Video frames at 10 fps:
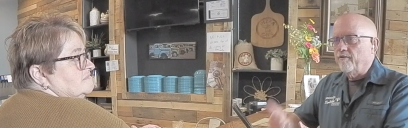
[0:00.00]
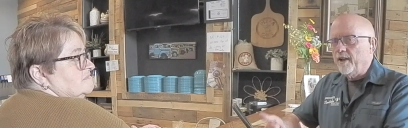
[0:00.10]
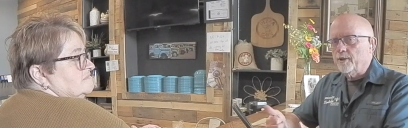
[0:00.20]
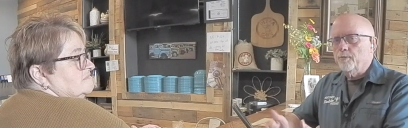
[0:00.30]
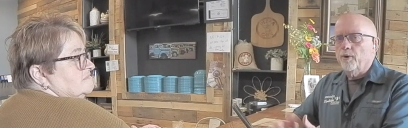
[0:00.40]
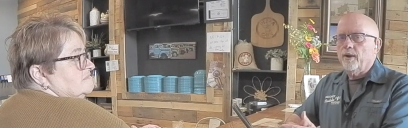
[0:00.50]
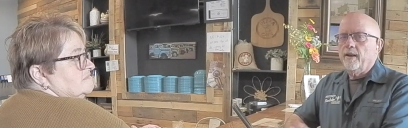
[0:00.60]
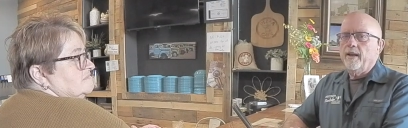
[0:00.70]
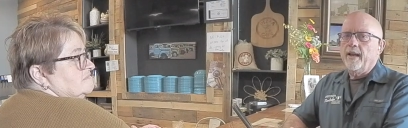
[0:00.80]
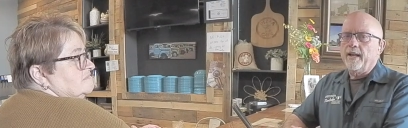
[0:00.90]
Speaker 1: Facebook
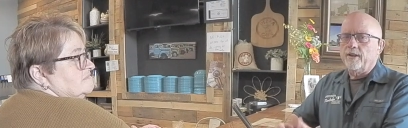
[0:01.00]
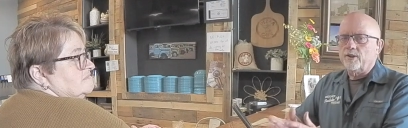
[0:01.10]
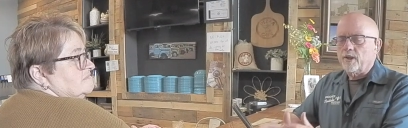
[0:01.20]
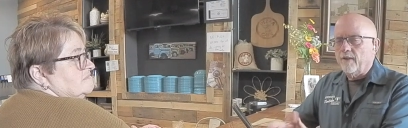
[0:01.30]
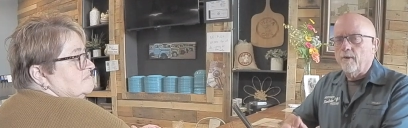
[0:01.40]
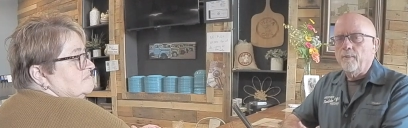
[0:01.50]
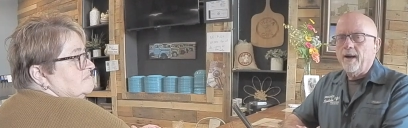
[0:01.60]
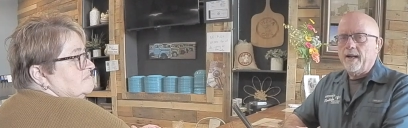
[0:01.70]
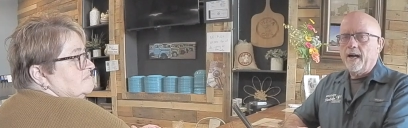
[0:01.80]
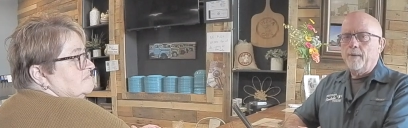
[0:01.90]
at Discover
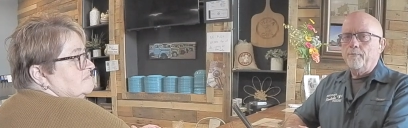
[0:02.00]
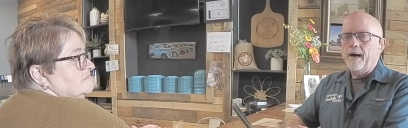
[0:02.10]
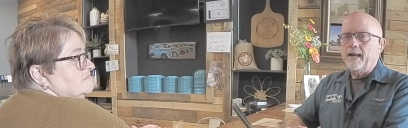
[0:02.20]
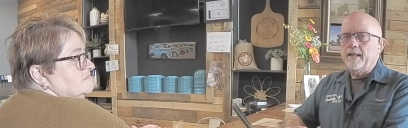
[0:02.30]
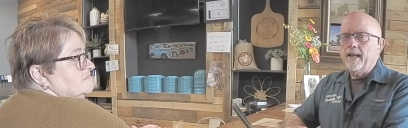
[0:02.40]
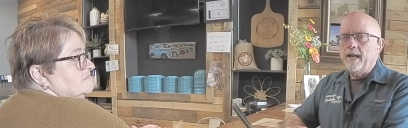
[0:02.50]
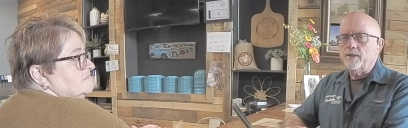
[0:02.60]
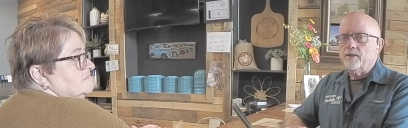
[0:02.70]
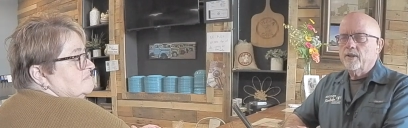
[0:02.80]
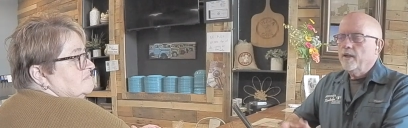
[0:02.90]

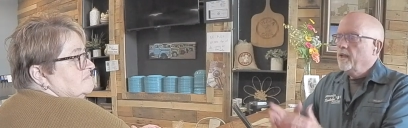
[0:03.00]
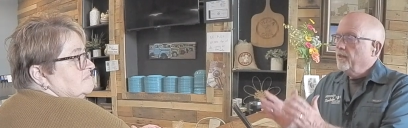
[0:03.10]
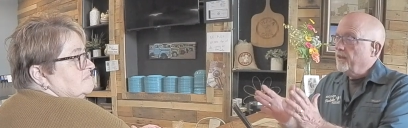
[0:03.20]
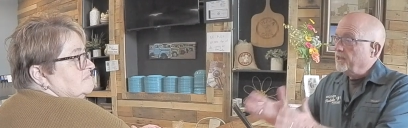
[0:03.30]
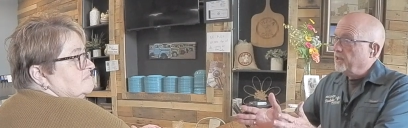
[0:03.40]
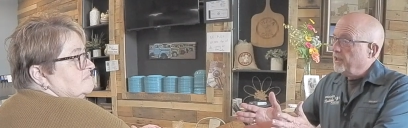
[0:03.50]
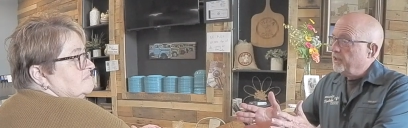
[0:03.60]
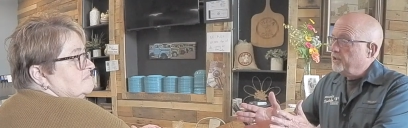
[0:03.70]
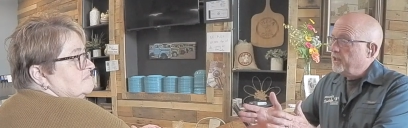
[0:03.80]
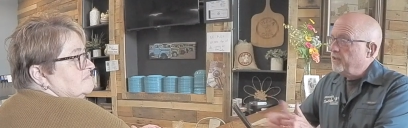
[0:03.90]
Podcast. Thanks
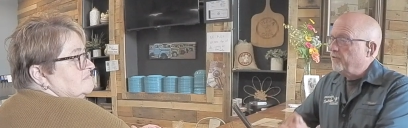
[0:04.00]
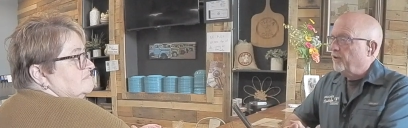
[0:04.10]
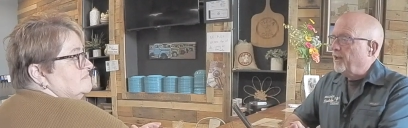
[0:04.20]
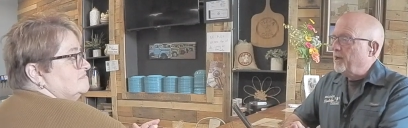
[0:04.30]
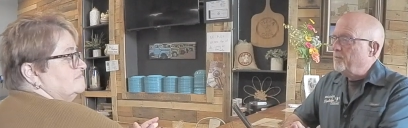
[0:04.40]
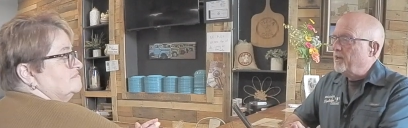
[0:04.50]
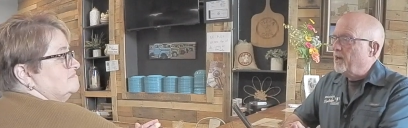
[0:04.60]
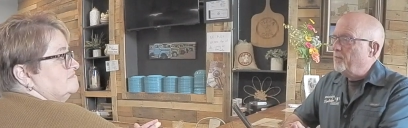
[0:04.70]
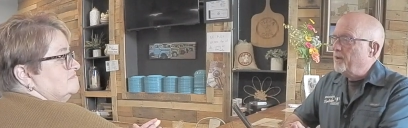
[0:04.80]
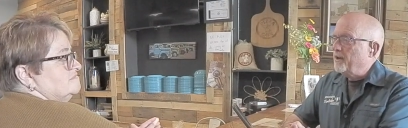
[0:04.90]
again, Jean, for letting me
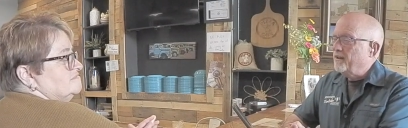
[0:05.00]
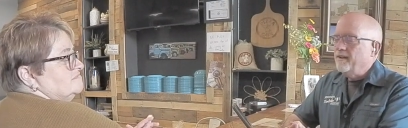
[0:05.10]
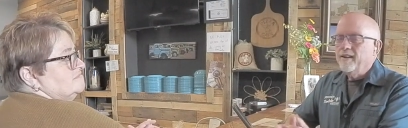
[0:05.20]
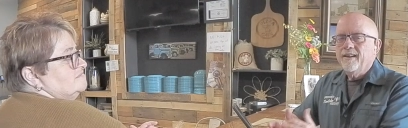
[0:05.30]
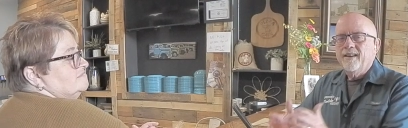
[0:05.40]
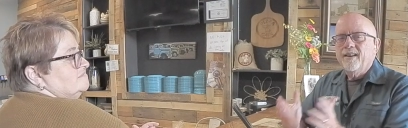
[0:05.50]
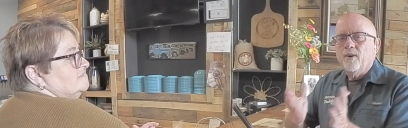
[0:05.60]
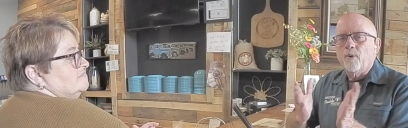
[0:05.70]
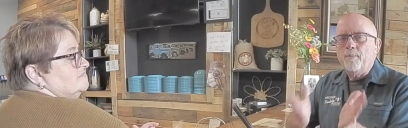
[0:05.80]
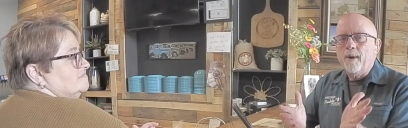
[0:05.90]
come in.
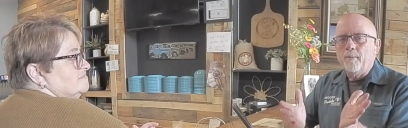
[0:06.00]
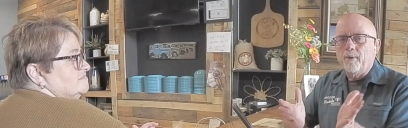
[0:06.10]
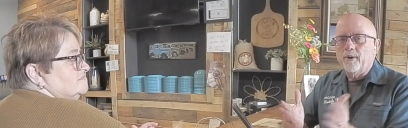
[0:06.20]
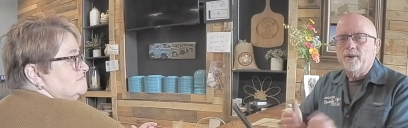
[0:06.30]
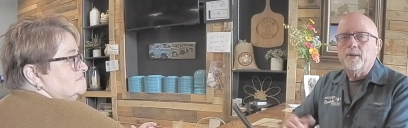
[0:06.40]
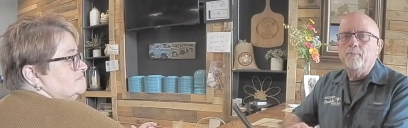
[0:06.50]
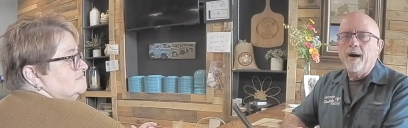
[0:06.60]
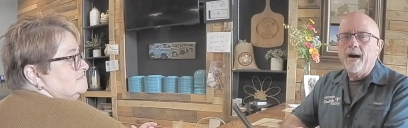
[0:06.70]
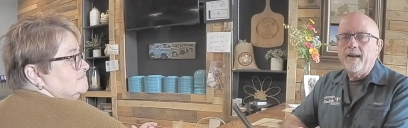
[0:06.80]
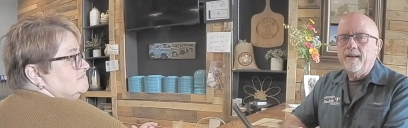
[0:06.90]
Remember to
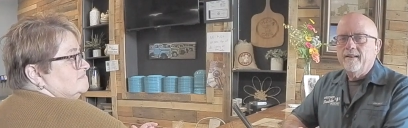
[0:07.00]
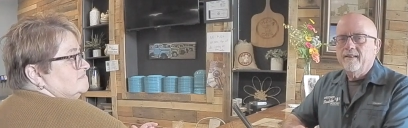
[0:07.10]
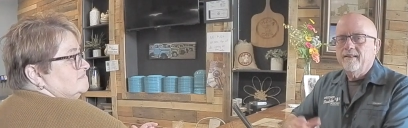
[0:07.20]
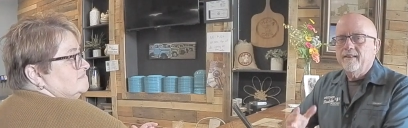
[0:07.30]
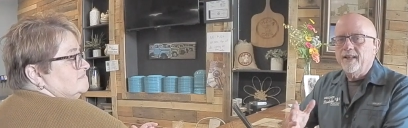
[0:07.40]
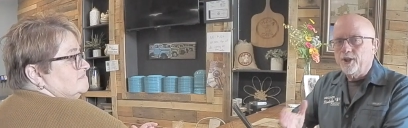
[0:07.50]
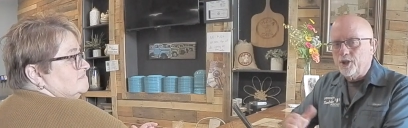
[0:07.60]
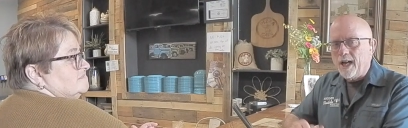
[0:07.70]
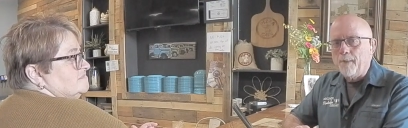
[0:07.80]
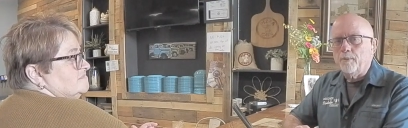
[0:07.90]
buy and
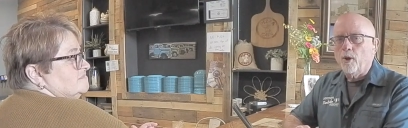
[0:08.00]
shop